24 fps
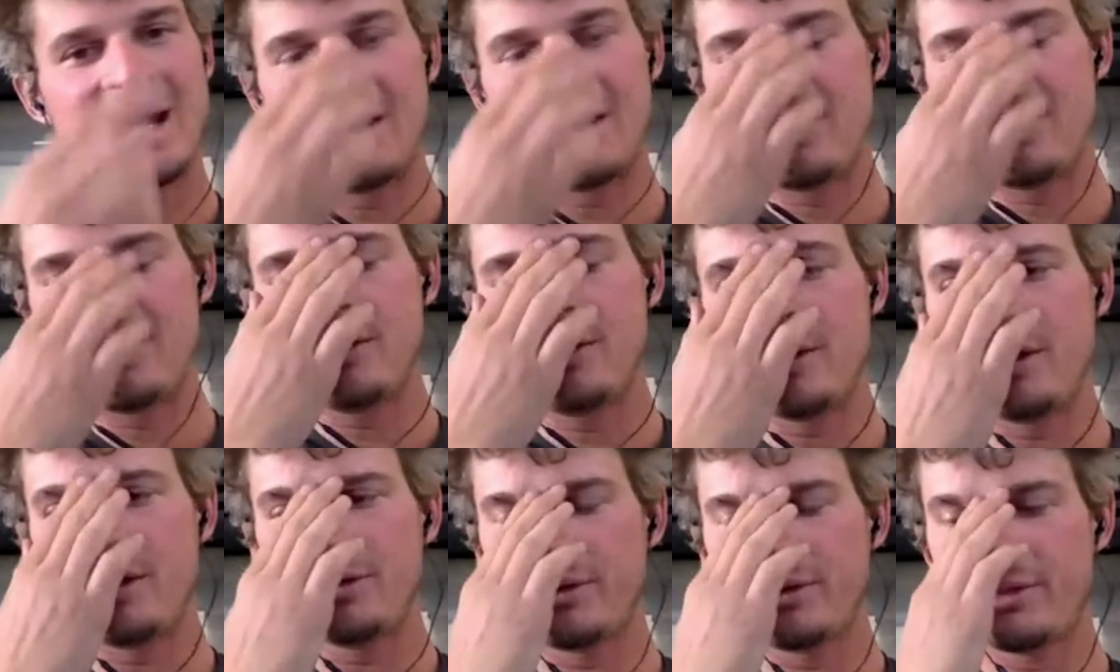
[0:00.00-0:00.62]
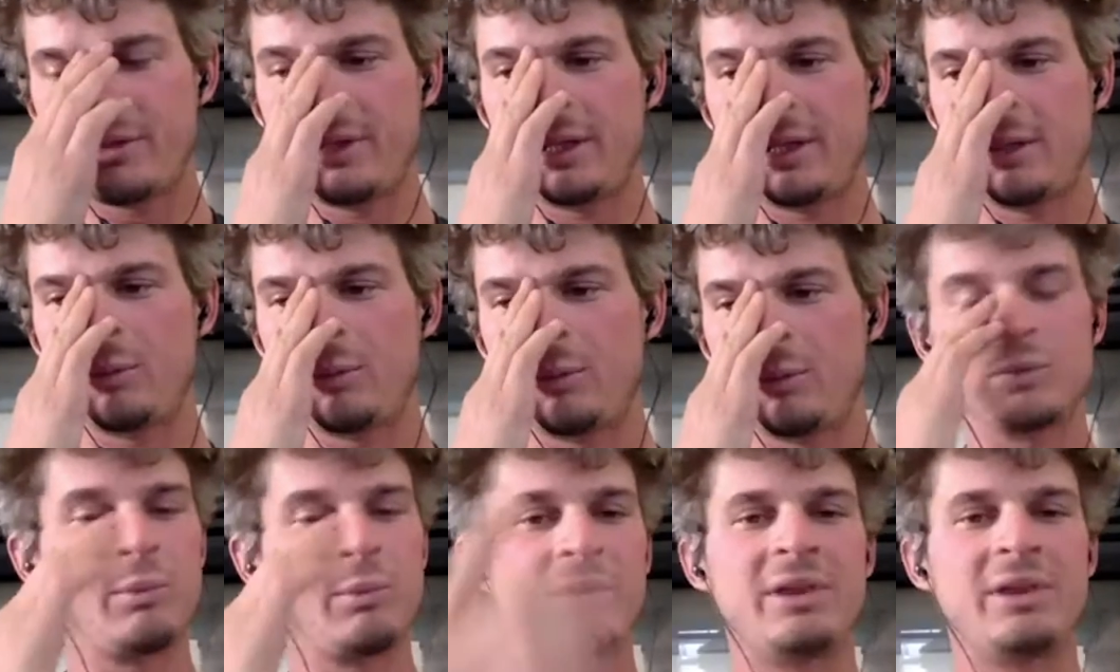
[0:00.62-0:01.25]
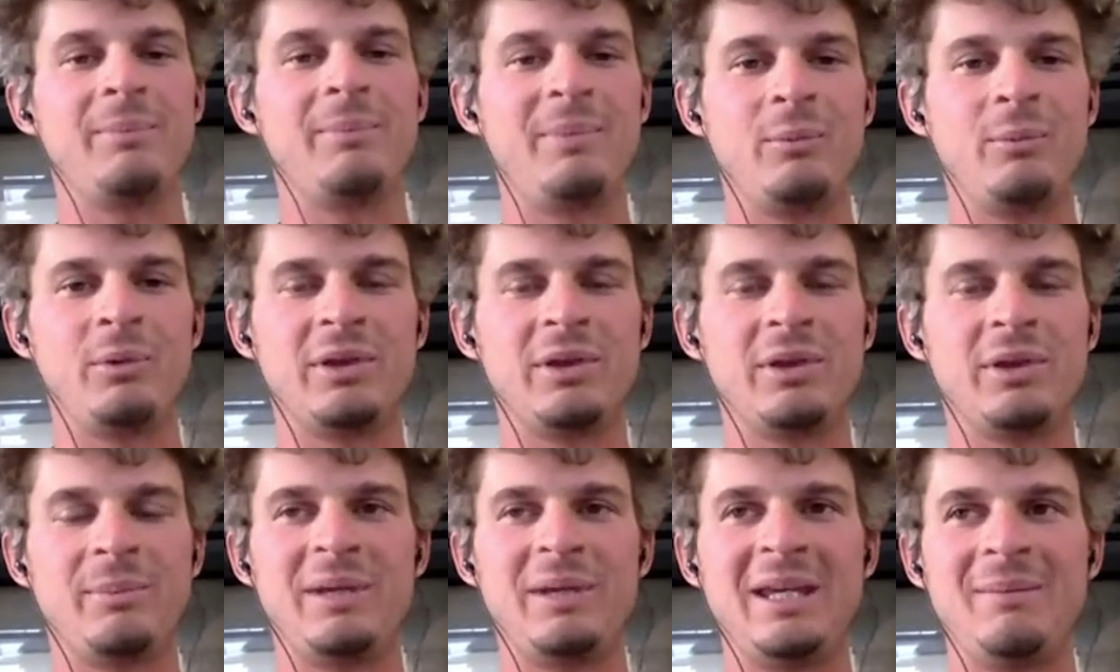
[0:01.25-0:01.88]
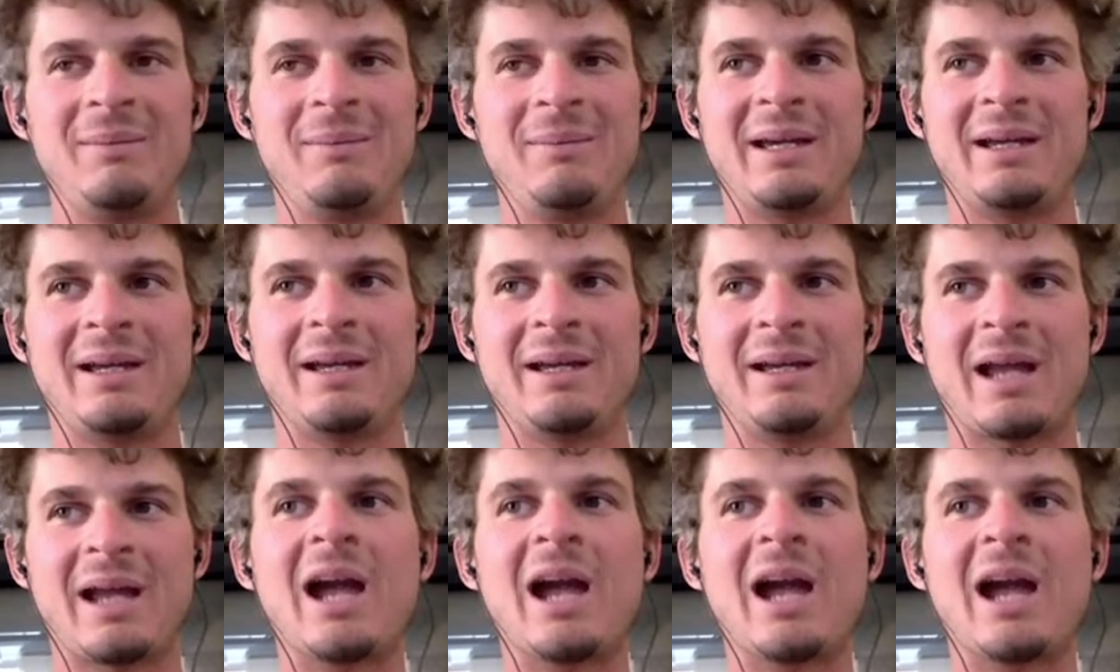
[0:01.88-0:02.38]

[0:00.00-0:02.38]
and then the other thing was with the PMag.